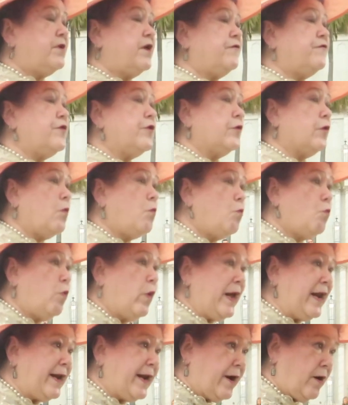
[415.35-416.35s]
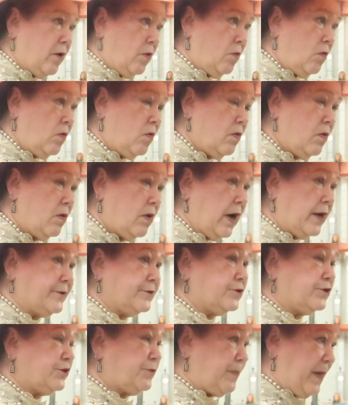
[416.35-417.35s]
But if you're a widow
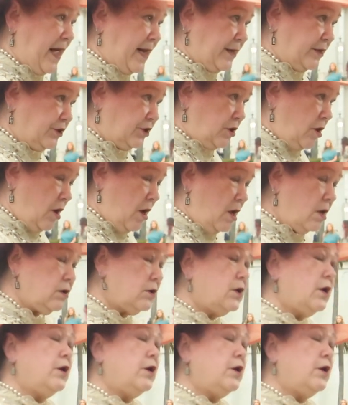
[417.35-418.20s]
under Spanish law,